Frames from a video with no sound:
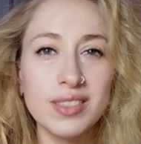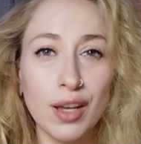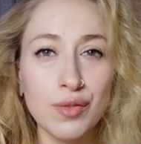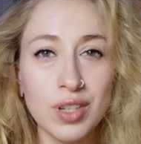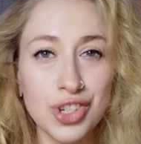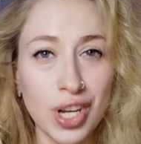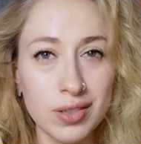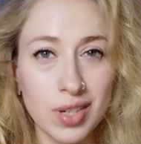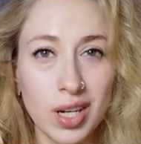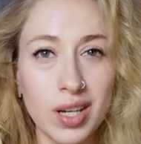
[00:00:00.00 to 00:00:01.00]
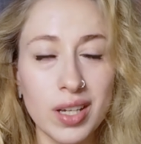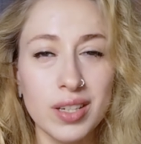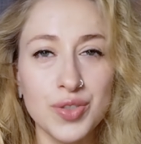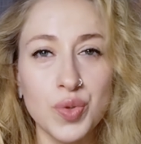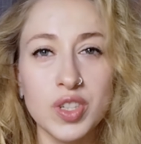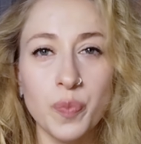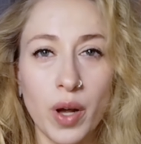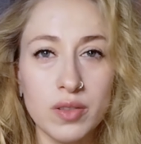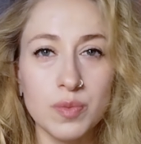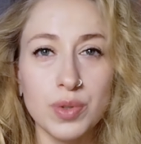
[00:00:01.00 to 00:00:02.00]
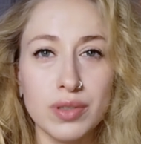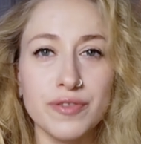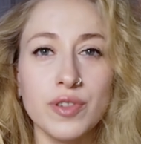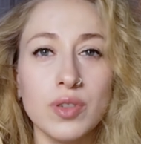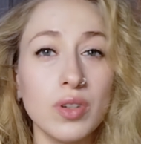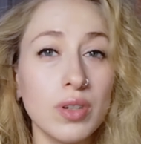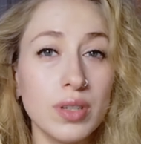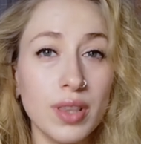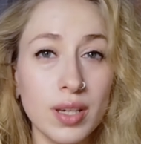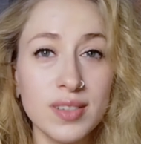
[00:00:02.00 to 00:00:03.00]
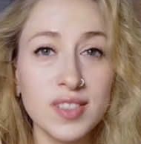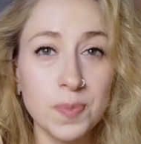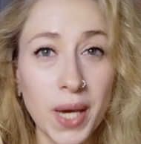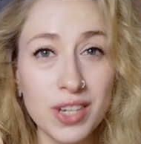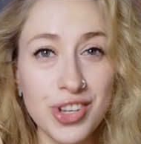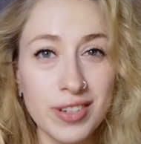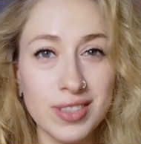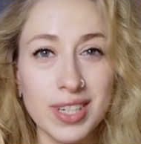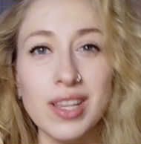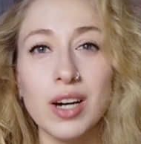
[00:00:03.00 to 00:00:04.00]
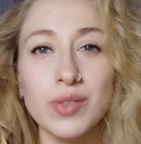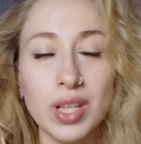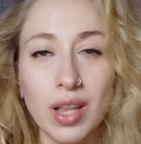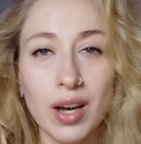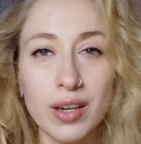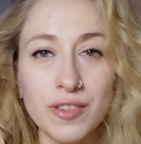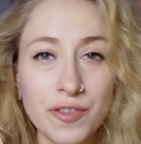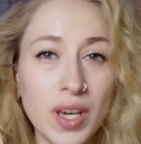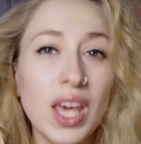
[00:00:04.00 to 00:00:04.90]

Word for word: The sacral chakra is responsible for all things passion in our life.